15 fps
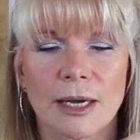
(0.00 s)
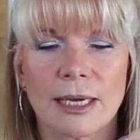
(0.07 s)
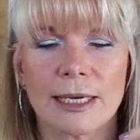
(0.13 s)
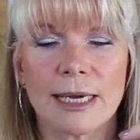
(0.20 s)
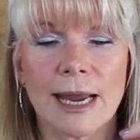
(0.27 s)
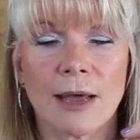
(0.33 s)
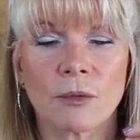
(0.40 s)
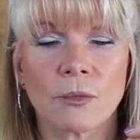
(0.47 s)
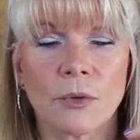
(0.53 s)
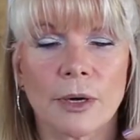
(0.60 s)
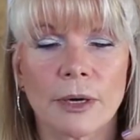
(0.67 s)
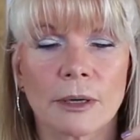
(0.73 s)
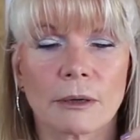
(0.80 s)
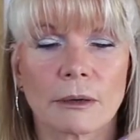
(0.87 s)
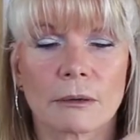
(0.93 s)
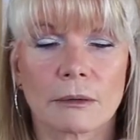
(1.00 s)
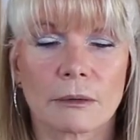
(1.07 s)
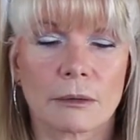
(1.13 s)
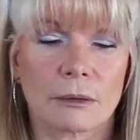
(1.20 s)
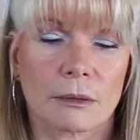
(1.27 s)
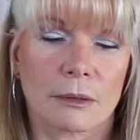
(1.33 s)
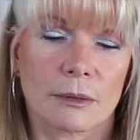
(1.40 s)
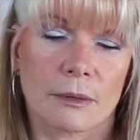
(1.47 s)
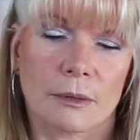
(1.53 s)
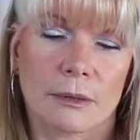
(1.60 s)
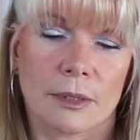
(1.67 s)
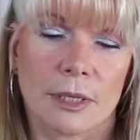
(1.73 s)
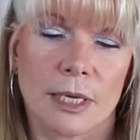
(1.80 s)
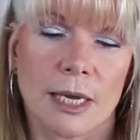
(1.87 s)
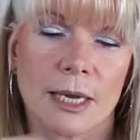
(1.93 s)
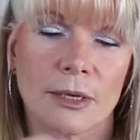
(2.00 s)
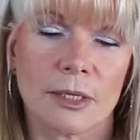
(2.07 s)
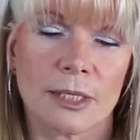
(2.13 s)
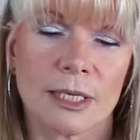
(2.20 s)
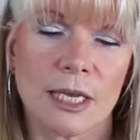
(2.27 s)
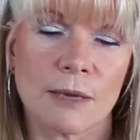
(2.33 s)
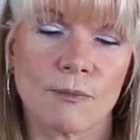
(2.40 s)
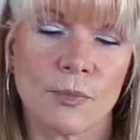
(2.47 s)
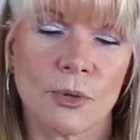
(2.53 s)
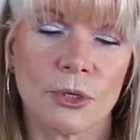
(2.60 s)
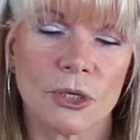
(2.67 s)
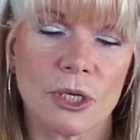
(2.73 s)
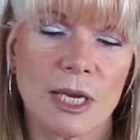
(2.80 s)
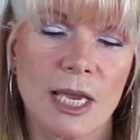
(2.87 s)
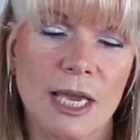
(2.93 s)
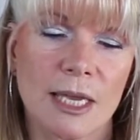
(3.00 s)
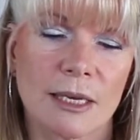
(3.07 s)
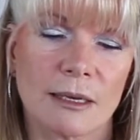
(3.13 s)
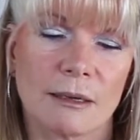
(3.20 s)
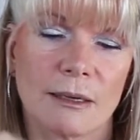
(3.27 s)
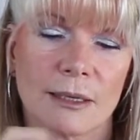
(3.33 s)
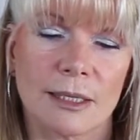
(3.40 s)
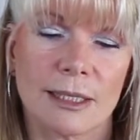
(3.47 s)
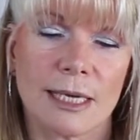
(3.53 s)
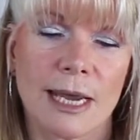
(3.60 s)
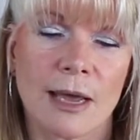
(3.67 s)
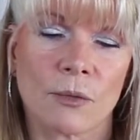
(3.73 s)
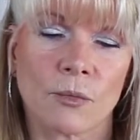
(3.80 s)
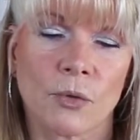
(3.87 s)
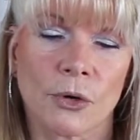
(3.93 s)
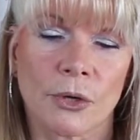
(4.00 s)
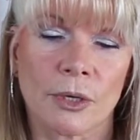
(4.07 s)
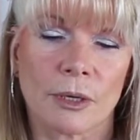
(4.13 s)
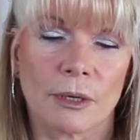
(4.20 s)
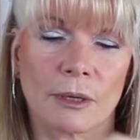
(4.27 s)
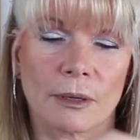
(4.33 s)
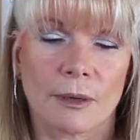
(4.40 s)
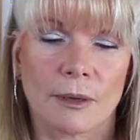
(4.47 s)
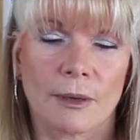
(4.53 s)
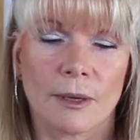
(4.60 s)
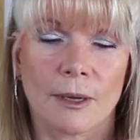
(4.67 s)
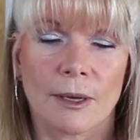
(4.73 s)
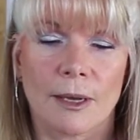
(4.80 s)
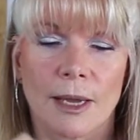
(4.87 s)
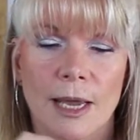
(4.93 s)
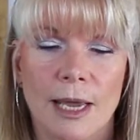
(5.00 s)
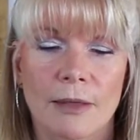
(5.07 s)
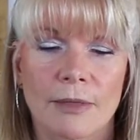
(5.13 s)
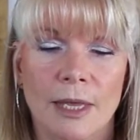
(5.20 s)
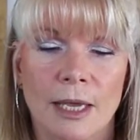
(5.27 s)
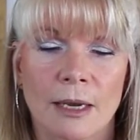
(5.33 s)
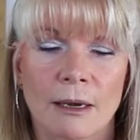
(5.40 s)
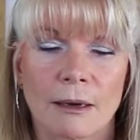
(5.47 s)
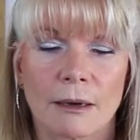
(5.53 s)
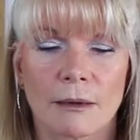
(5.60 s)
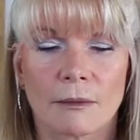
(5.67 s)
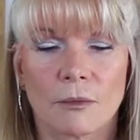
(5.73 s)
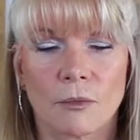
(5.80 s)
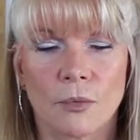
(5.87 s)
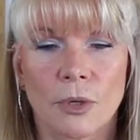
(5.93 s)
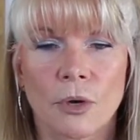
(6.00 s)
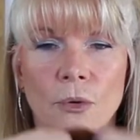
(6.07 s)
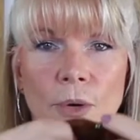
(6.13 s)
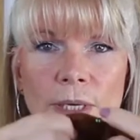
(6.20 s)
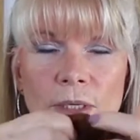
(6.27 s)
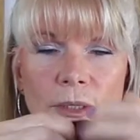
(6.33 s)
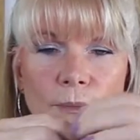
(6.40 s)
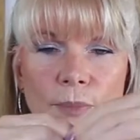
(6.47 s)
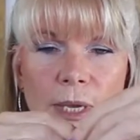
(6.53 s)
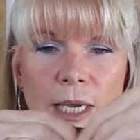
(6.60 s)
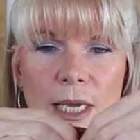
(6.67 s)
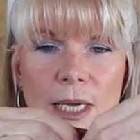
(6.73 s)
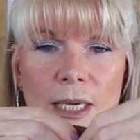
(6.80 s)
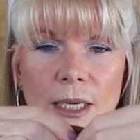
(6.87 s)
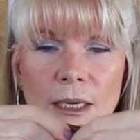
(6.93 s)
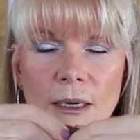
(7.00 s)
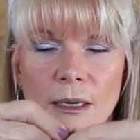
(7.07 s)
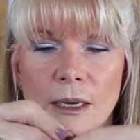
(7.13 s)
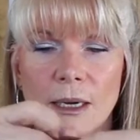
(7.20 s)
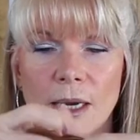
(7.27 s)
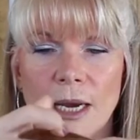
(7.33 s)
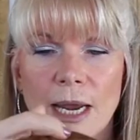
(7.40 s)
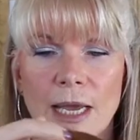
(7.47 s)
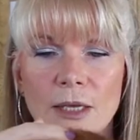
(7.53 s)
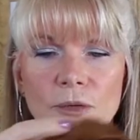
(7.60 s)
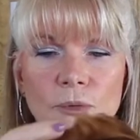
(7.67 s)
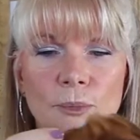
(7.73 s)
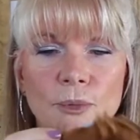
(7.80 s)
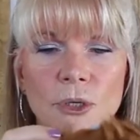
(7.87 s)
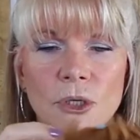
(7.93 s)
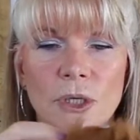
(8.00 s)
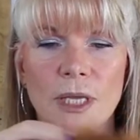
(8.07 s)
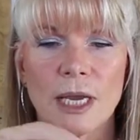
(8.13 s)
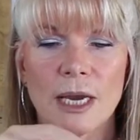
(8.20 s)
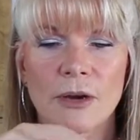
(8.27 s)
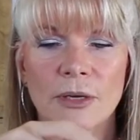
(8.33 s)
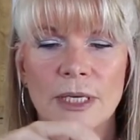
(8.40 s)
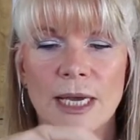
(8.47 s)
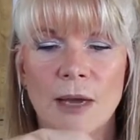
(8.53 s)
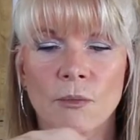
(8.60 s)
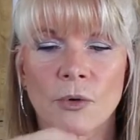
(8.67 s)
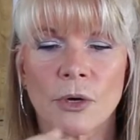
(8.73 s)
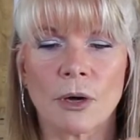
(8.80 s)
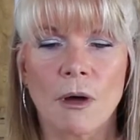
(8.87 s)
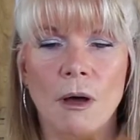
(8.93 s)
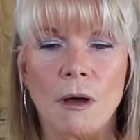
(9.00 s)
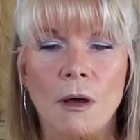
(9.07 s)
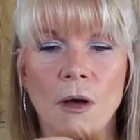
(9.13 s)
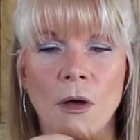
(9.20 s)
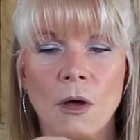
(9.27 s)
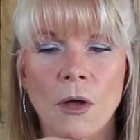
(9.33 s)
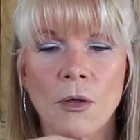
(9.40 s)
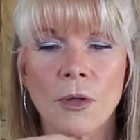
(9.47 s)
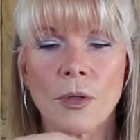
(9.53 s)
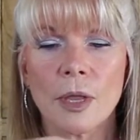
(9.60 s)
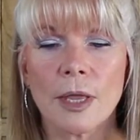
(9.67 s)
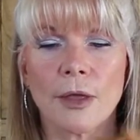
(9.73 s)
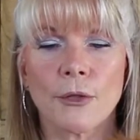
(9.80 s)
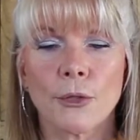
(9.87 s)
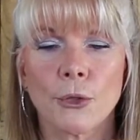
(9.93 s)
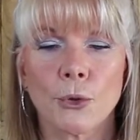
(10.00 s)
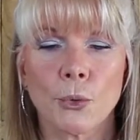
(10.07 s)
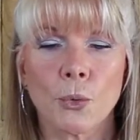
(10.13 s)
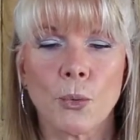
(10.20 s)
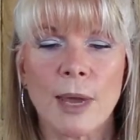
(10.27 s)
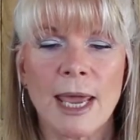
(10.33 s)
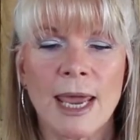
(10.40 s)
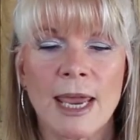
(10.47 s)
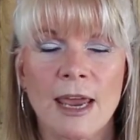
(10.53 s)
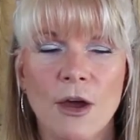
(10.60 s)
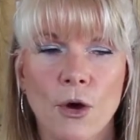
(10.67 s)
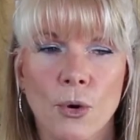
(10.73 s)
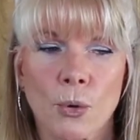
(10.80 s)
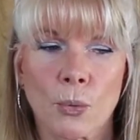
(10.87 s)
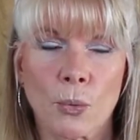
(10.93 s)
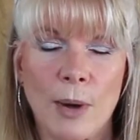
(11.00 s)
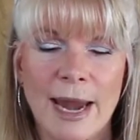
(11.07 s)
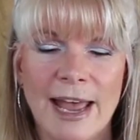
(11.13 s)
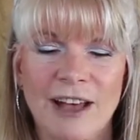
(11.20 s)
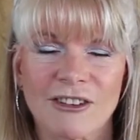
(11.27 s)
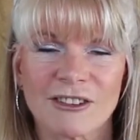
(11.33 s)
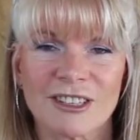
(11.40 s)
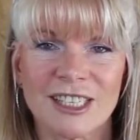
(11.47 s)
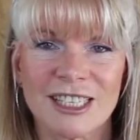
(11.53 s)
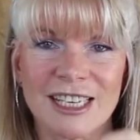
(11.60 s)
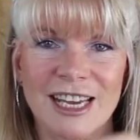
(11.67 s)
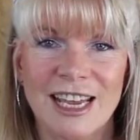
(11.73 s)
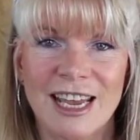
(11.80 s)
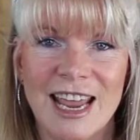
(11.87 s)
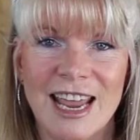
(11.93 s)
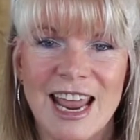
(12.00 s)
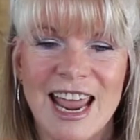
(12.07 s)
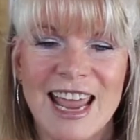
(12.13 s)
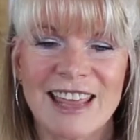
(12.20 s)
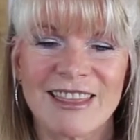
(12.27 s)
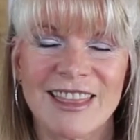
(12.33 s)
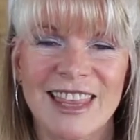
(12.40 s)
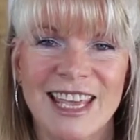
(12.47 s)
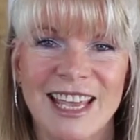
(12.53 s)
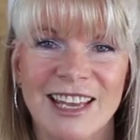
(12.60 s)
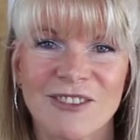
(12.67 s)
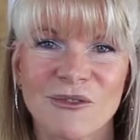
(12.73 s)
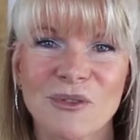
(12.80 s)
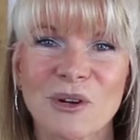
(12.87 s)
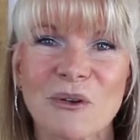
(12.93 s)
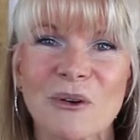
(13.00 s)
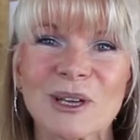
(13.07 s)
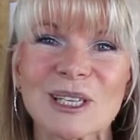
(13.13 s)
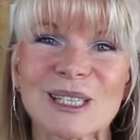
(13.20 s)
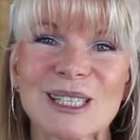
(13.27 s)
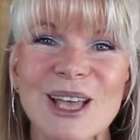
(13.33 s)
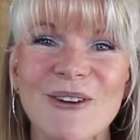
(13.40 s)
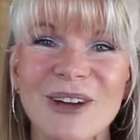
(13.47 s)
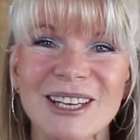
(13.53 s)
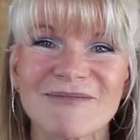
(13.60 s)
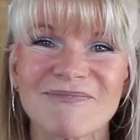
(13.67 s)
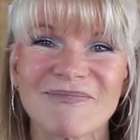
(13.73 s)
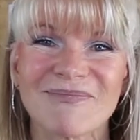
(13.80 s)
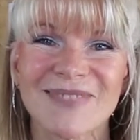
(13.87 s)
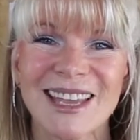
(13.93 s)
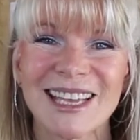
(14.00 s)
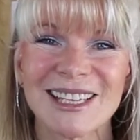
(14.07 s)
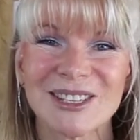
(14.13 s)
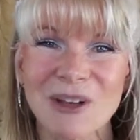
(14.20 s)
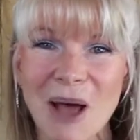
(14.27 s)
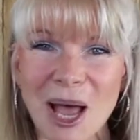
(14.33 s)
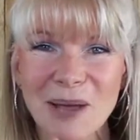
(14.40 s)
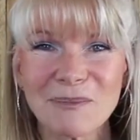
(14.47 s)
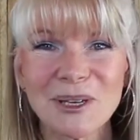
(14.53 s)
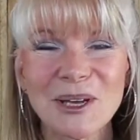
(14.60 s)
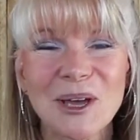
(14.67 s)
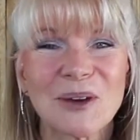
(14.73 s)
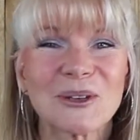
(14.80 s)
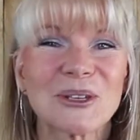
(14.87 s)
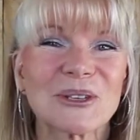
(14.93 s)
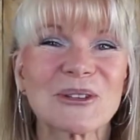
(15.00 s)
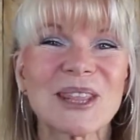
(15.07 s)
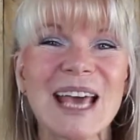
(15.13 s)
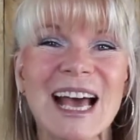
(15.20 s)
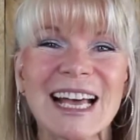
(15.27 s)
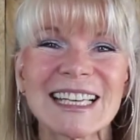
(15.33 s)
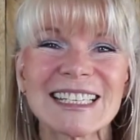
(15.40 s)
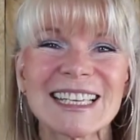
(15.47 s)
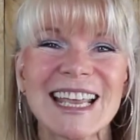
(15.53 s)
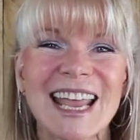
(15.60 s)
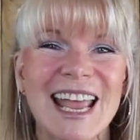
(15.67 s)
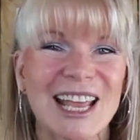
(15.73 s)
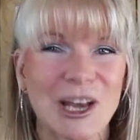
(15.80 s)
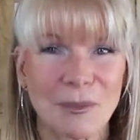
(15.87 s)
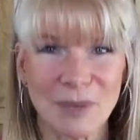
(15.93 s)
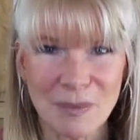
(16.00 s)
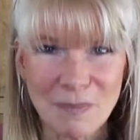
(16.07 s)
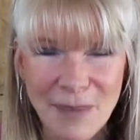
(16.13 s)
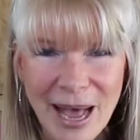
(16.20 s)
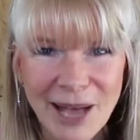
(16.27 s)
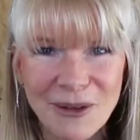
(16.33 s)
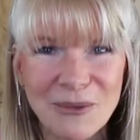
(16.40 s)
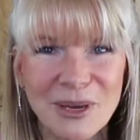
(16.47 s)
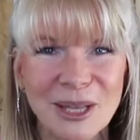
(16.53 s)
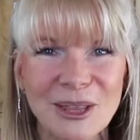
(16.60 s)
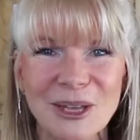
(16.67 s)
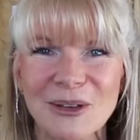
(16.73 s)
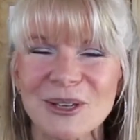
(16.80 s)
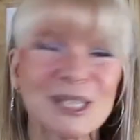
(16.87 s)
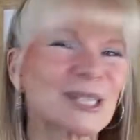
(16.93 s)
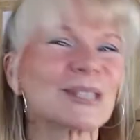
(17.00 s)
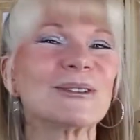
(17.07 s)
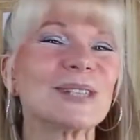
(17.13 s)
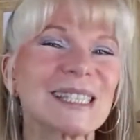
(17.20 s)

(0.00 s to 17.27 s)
downward. Okay, just keep pushing it downward. And then we're going to pin as we push the hair downward all the way around, and then we're going to sew it. So I'm going to go do that, and I'll be back with you as soon